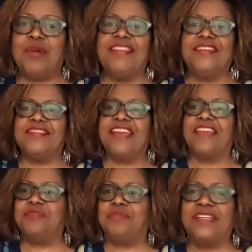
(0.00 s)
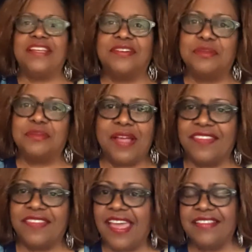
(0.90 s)
there's nothing political
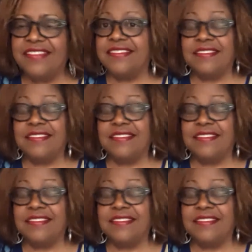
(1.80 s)
about that. This is